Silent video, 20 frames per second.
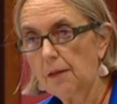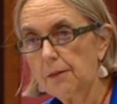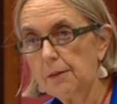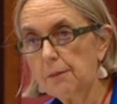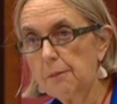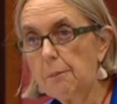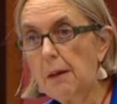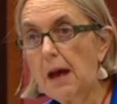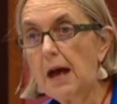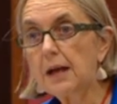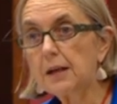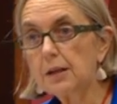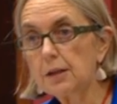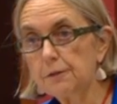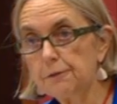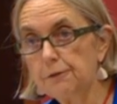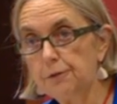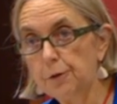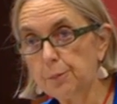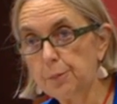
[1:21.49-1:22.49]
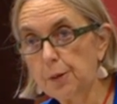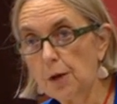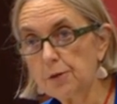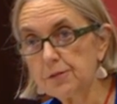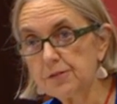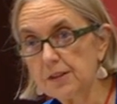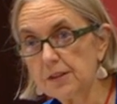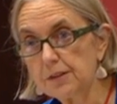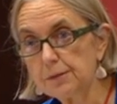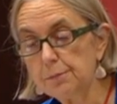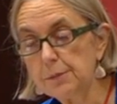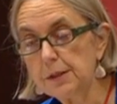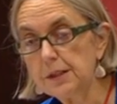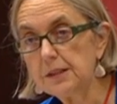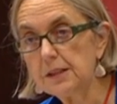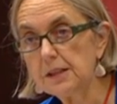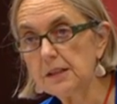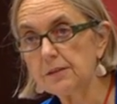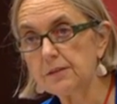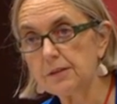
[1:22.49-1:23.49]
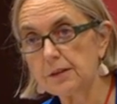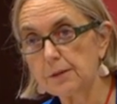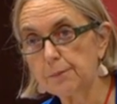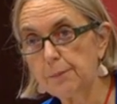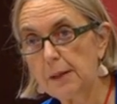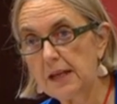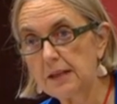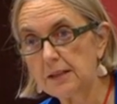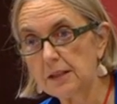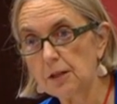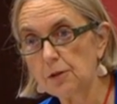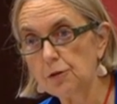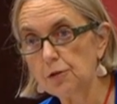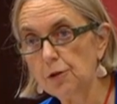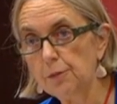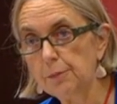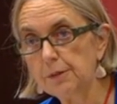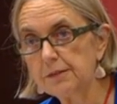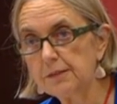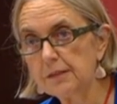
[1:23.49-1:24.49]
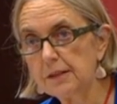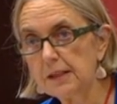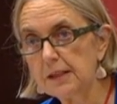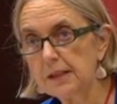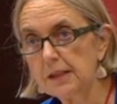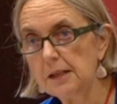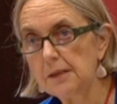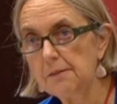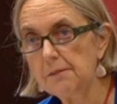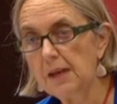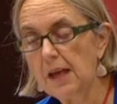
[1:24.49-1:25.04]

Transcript: The market for processed meat is expanding enormously,